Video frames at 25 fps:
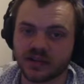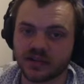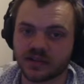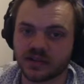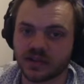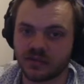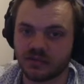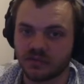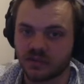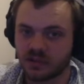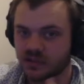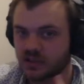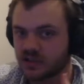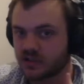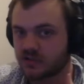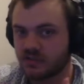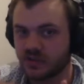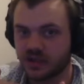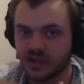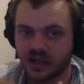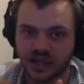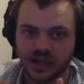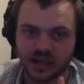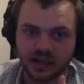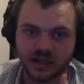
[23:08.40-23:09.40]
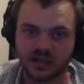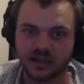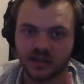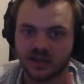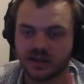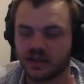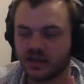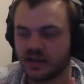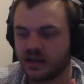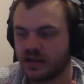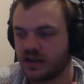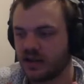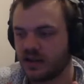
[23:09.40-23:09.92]
he wants to be like,
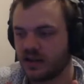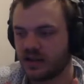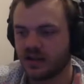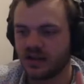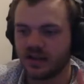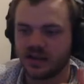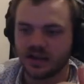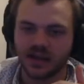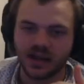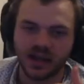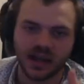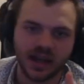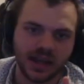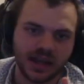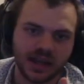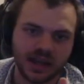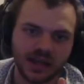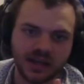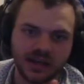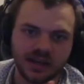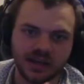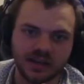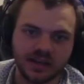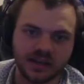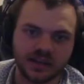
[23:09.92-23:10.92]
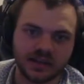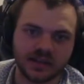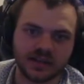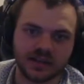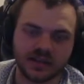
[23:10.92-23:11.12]
hey,